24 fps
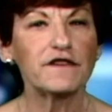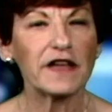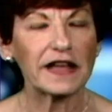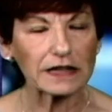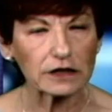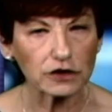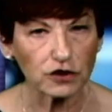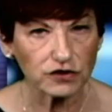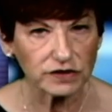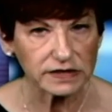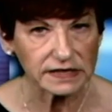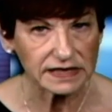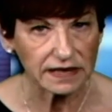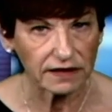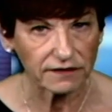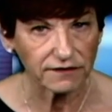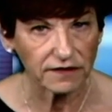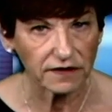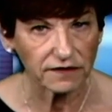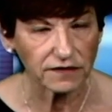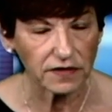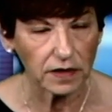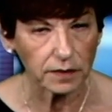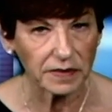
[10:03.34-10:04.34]
avail
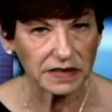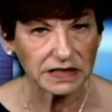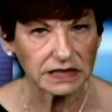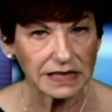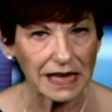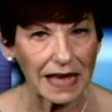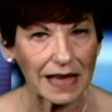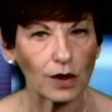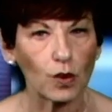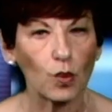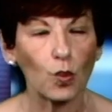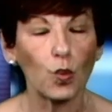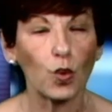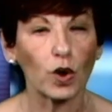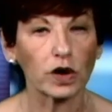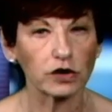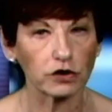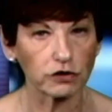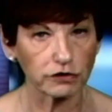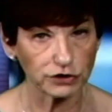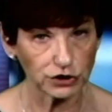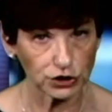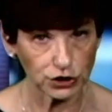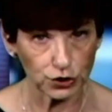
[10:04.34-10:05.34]
yourself of them and take
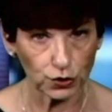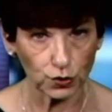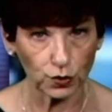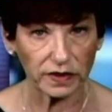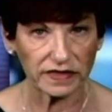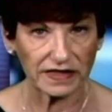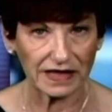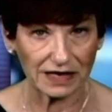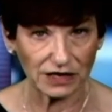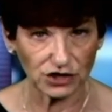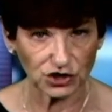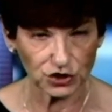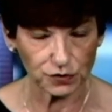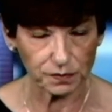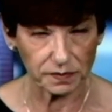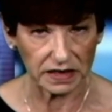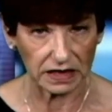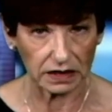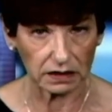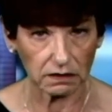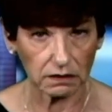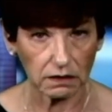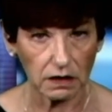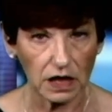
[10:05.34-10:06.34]
1 or 2 with each
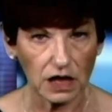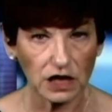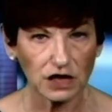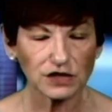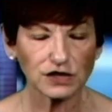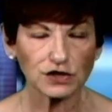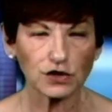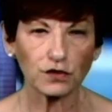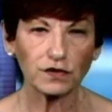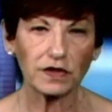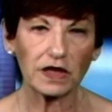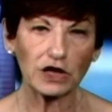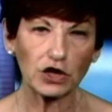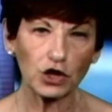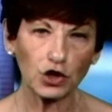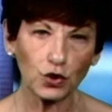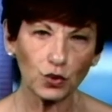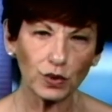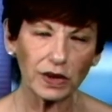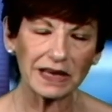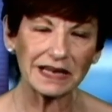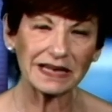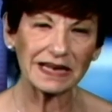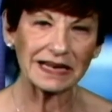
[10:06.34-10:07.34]
meal so that
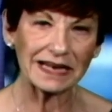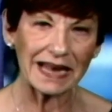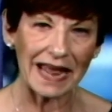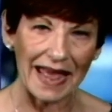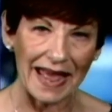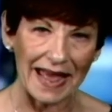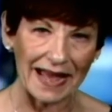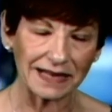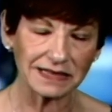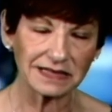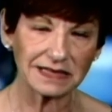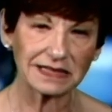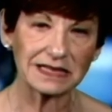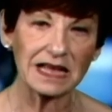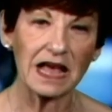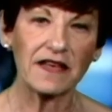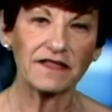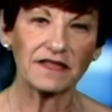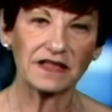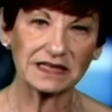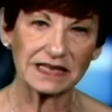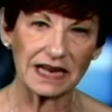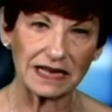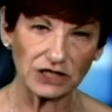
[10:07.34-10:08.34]
you can enhance
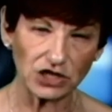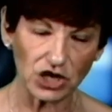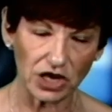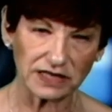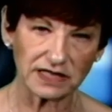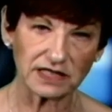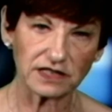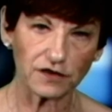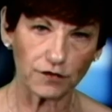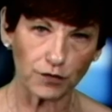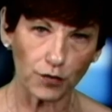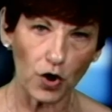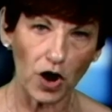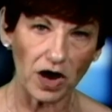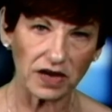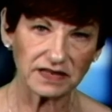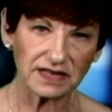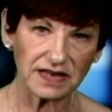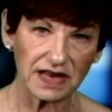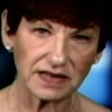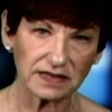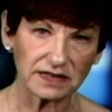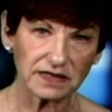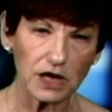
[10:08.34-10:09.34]
the digestive
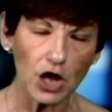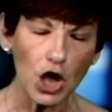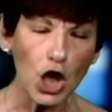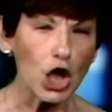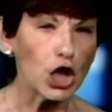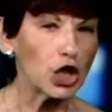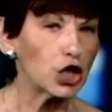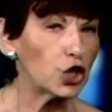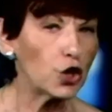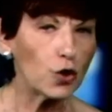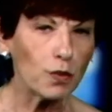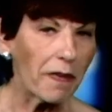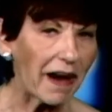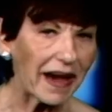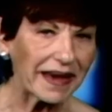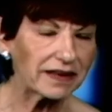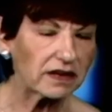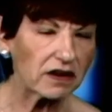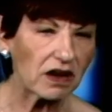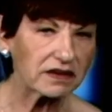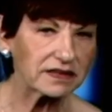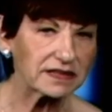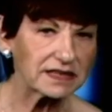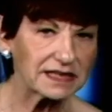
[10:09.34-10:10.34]
process. You
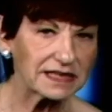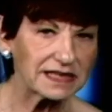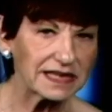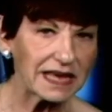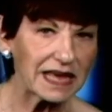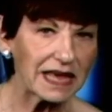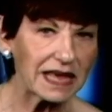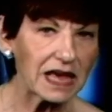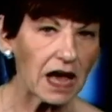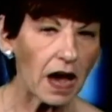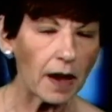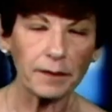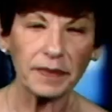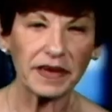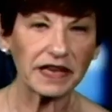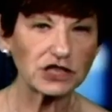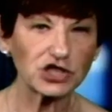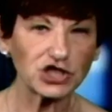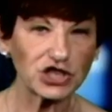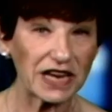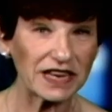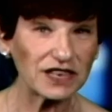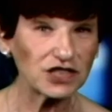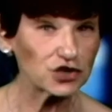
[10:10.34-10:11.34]
might not see a
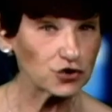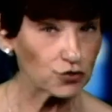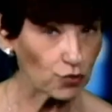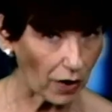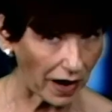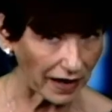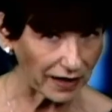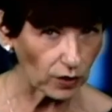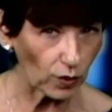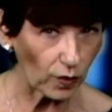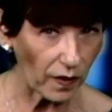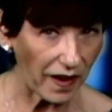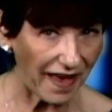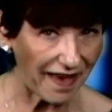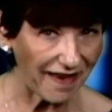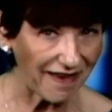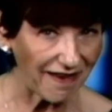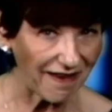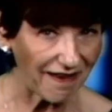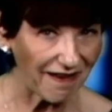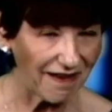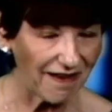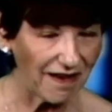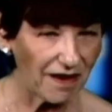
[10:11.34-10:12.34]
big change right
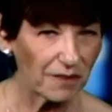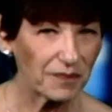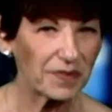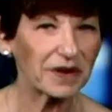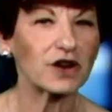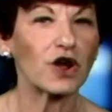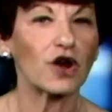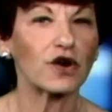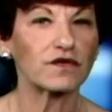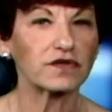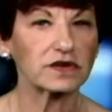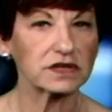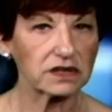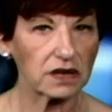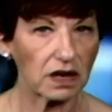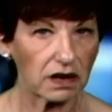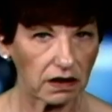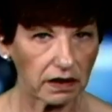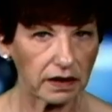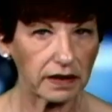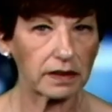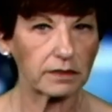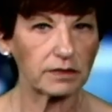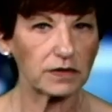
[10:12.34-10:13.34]
away, but over
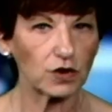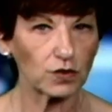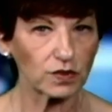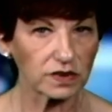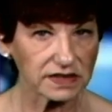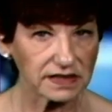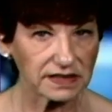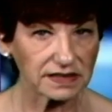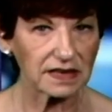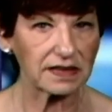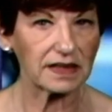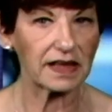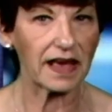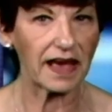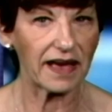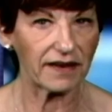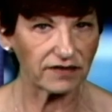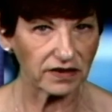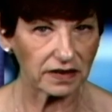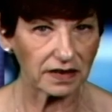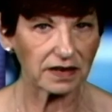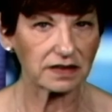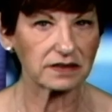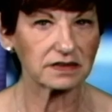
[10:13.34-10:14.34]
time you will see the
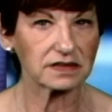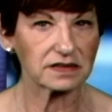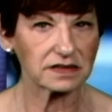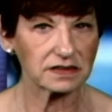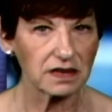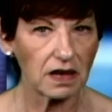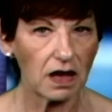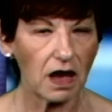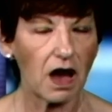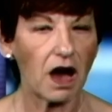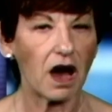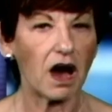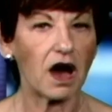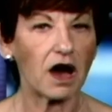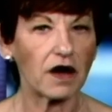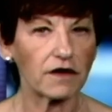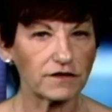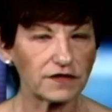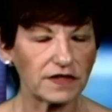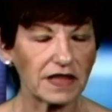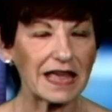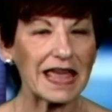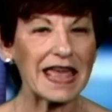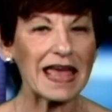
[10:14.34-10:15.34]
evidence
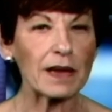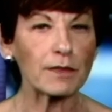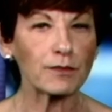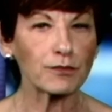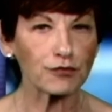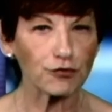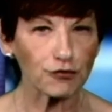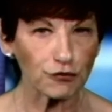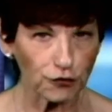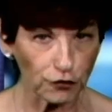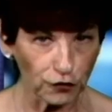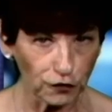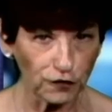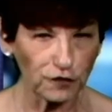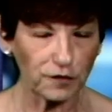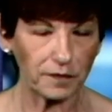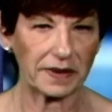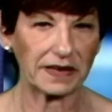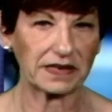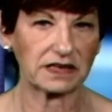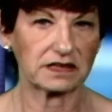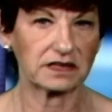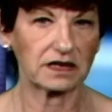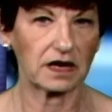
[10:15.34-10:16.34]
of the
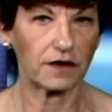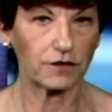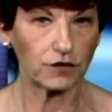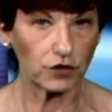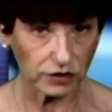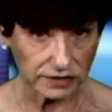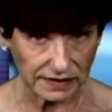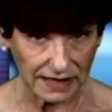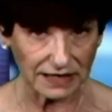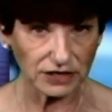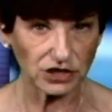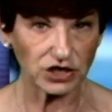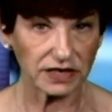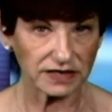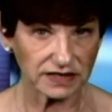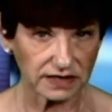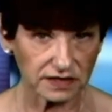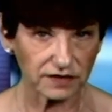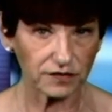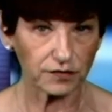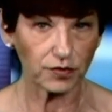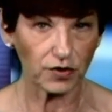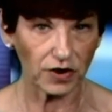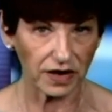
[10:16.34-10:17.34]
improvement of your
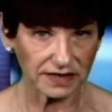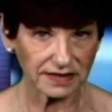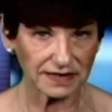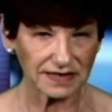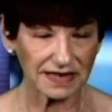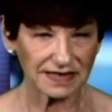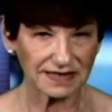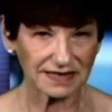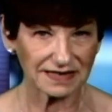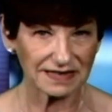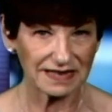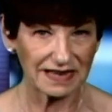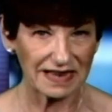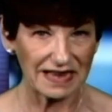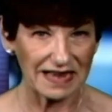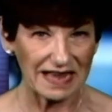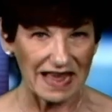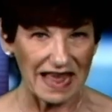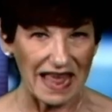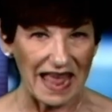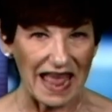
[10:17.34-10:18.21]
digestive process